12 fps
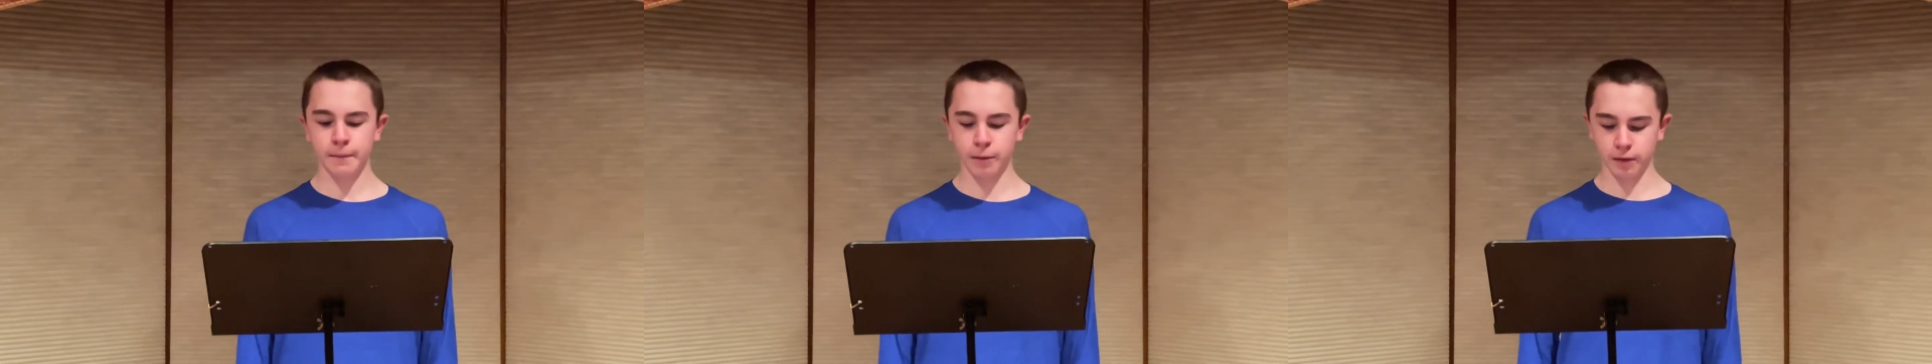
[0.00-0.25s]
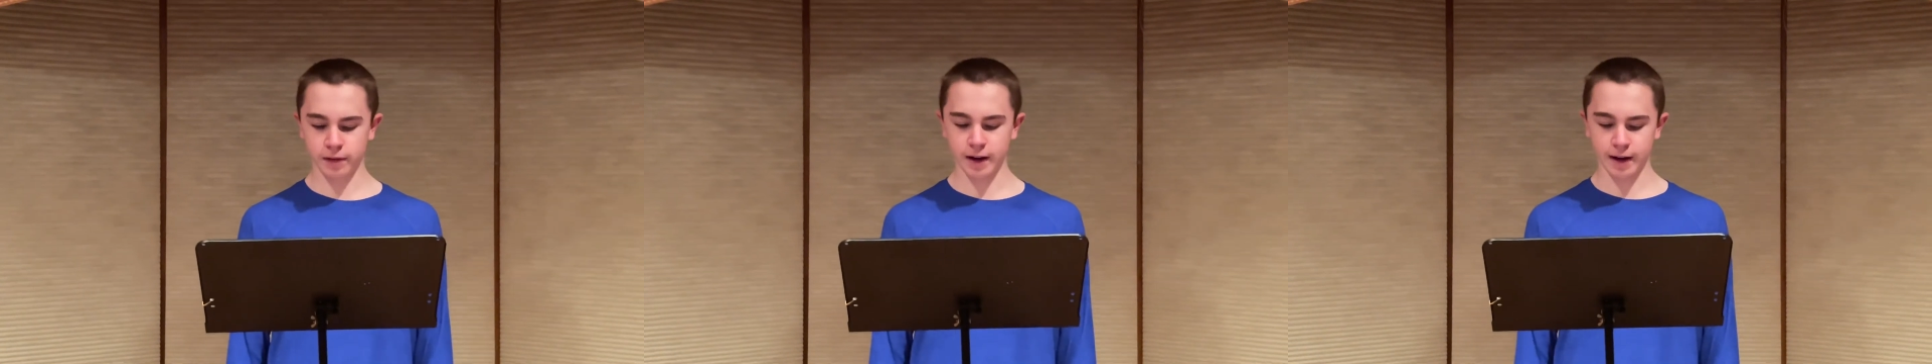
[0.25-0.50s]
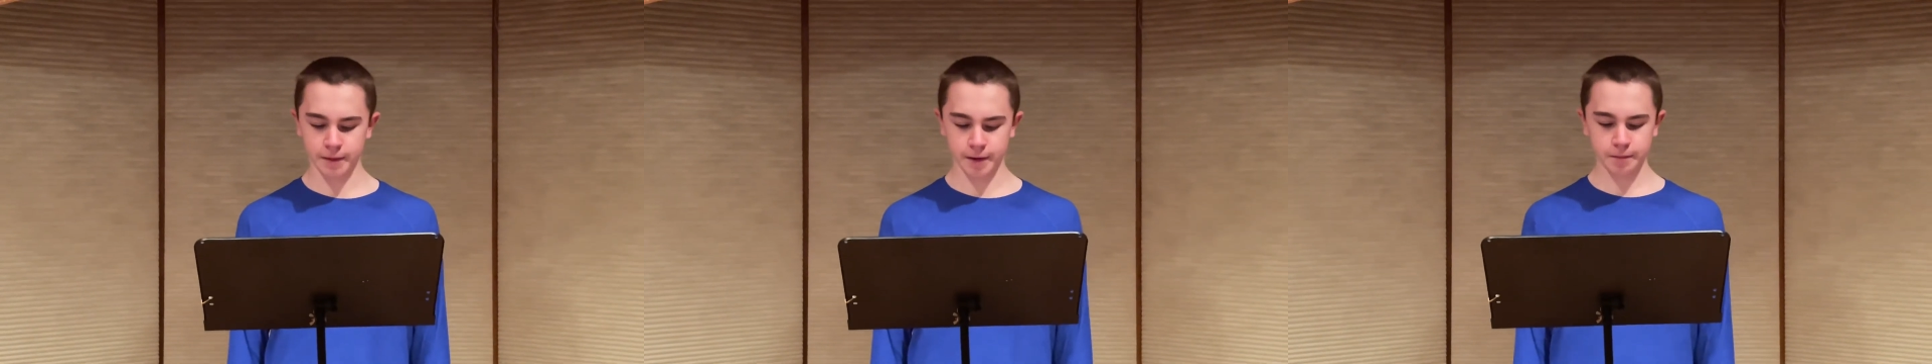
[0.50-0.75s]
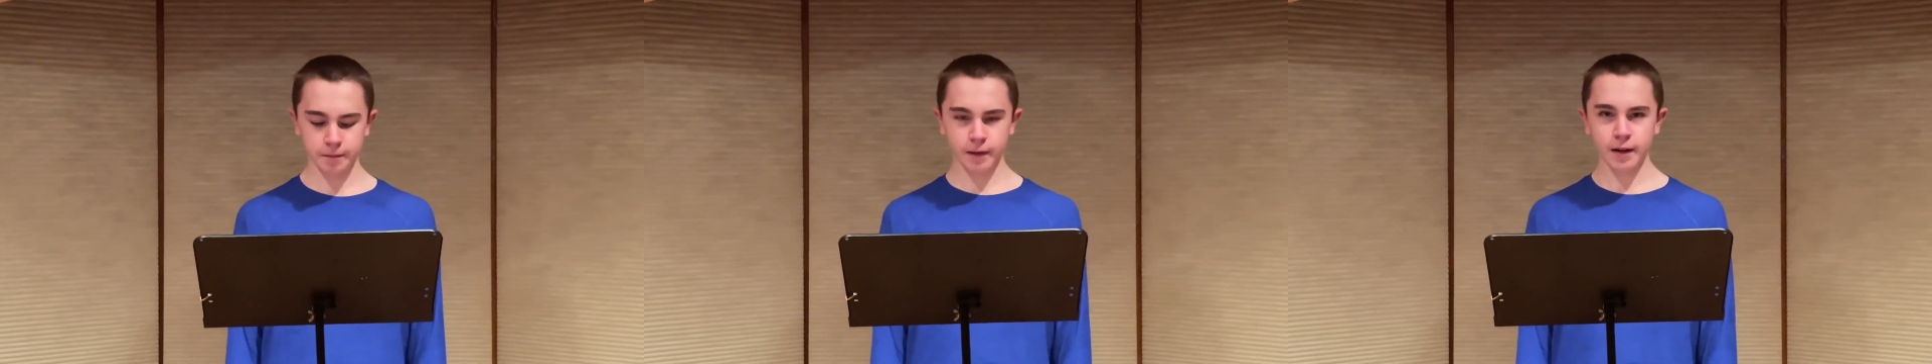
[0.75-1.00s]
both times.
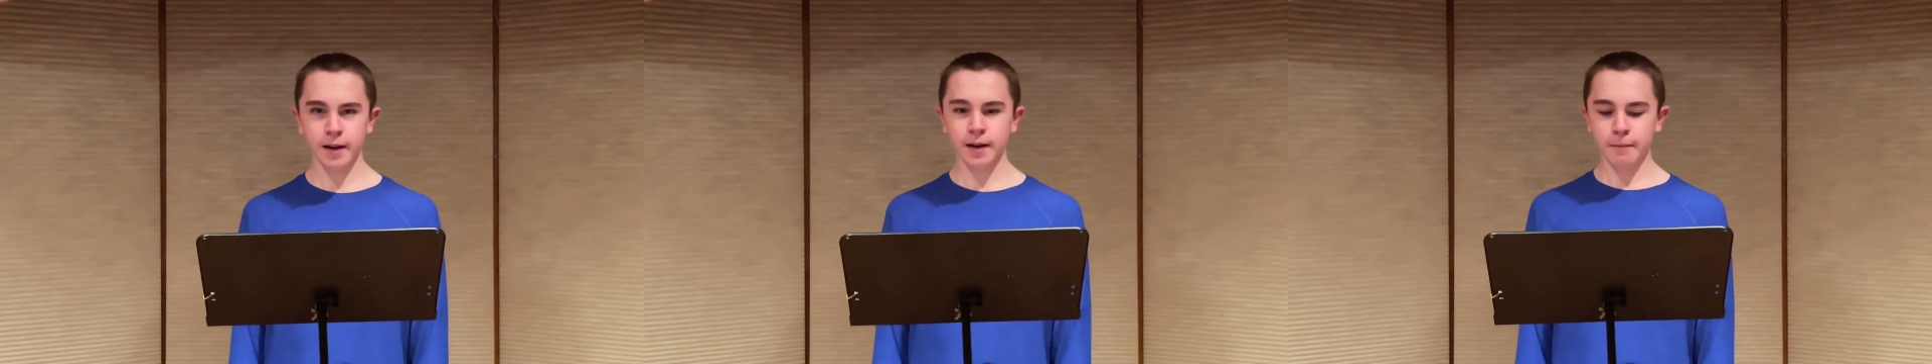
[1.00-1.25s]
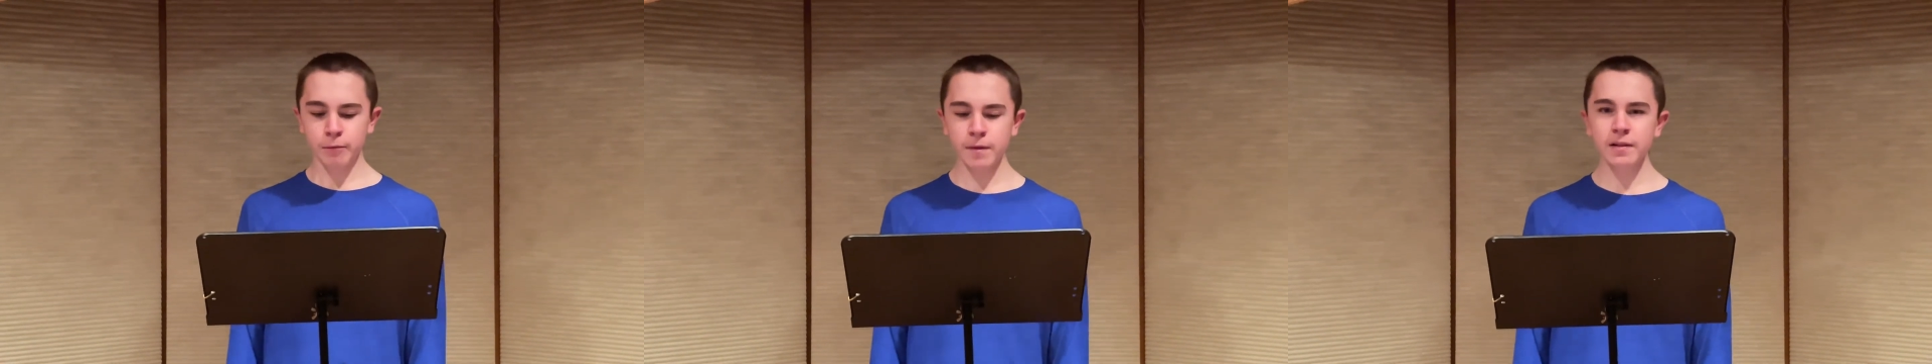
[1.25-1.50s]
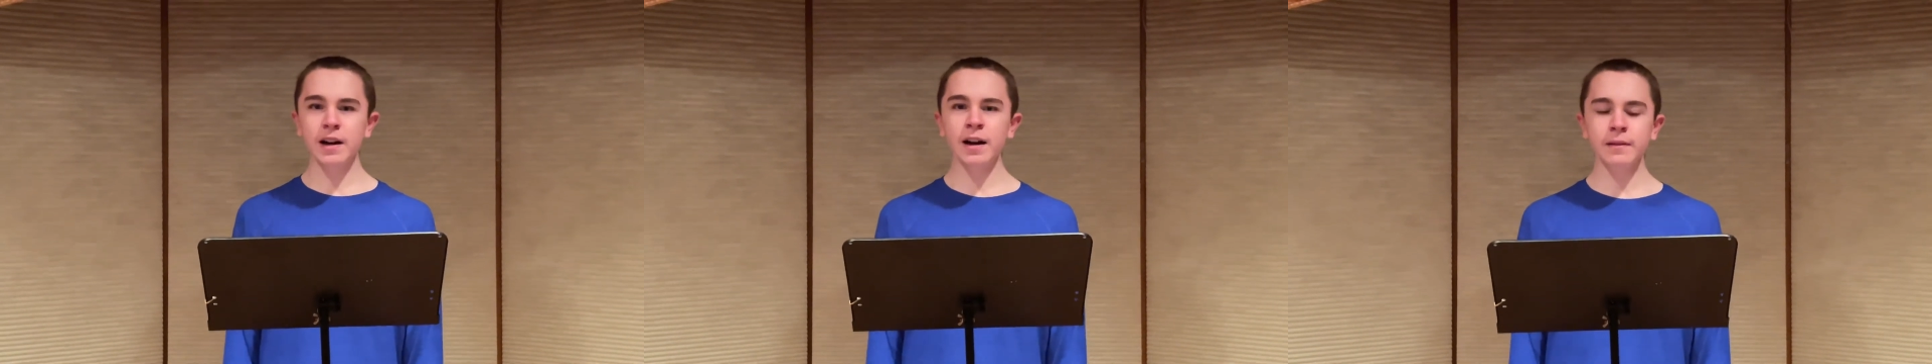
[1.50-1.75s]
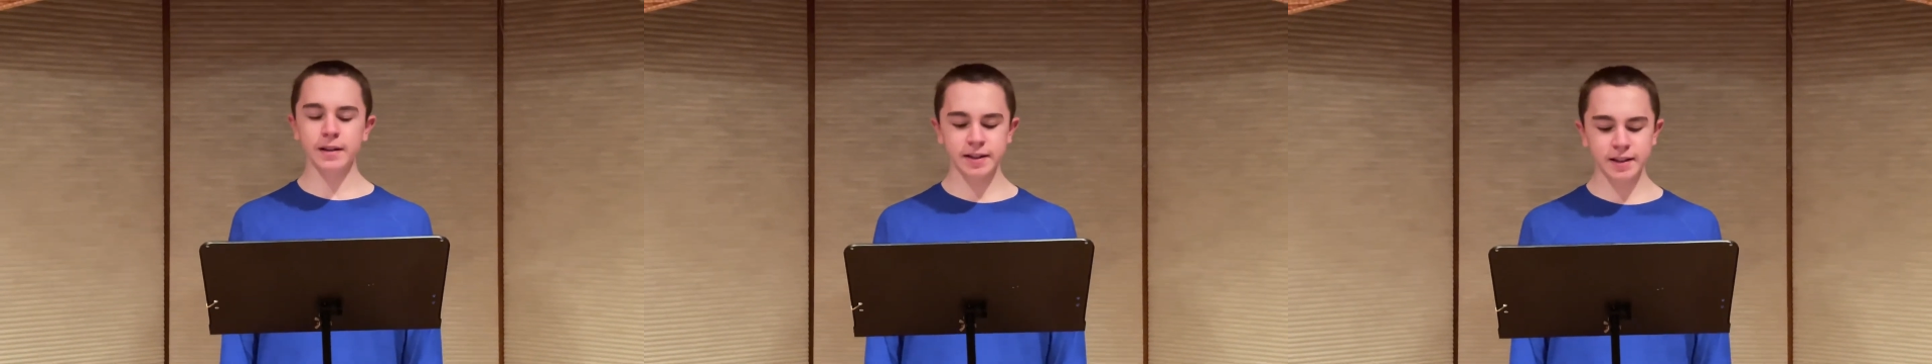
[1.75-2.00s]
Moving
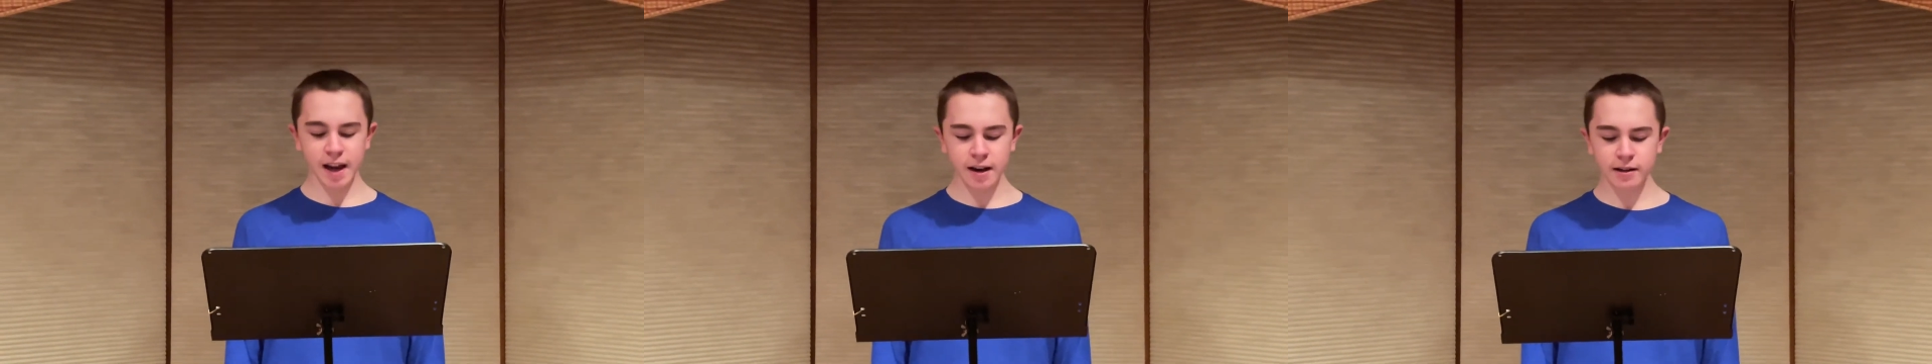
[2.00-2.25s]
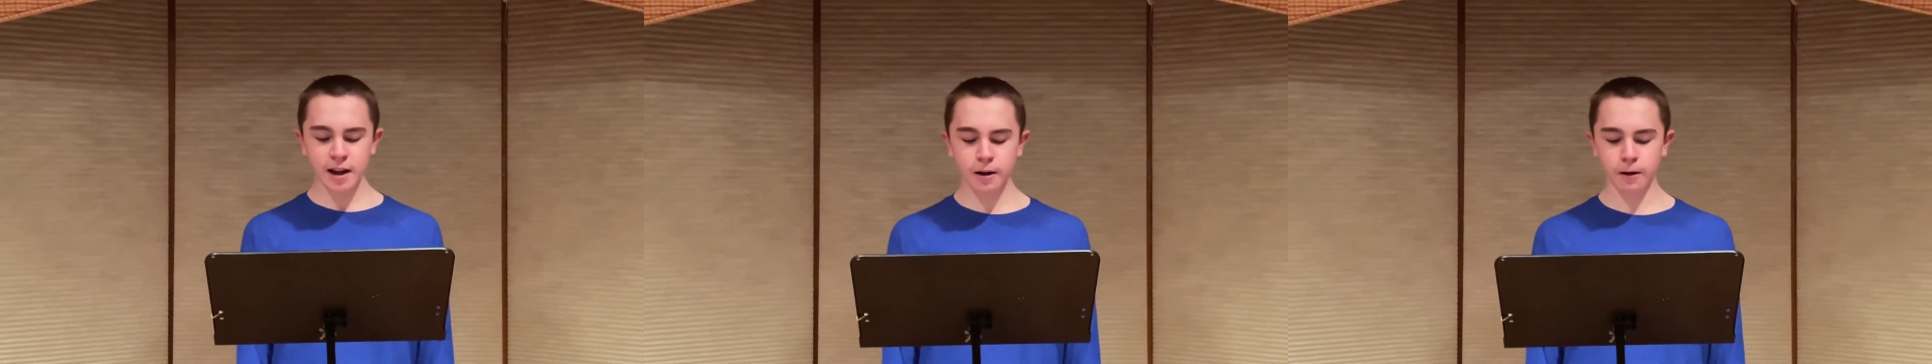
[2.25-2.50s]
on, the San Diego